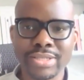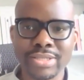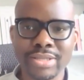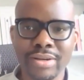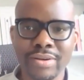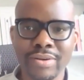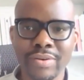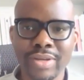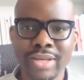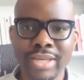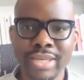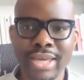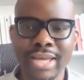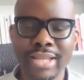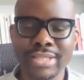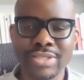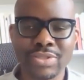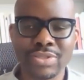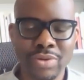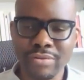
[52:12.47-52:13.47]
So
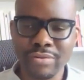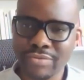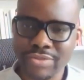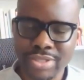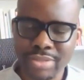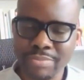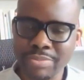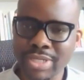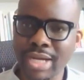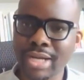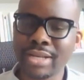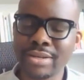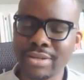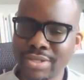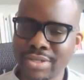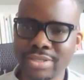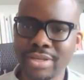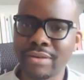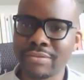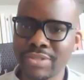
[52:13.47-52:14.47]
again, sort of subjecting
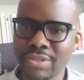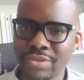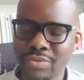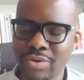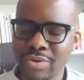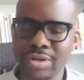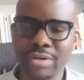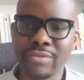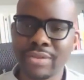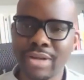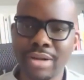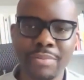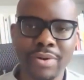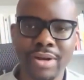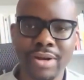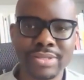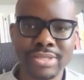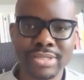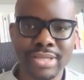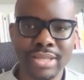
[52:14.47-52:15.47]
yourself to the rigor of that
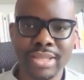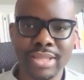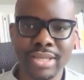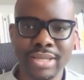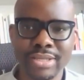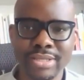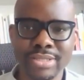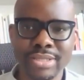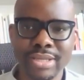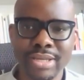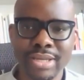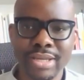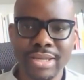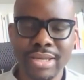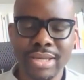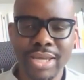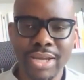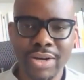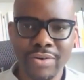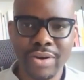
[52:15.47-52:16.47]
process, I think, is
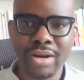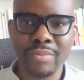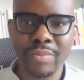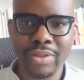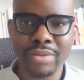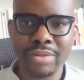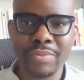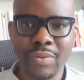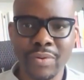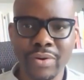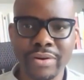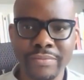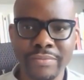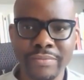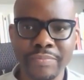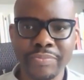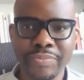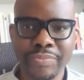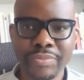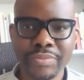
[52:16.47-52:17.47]
incredibly
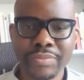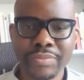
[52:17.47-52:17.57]
important.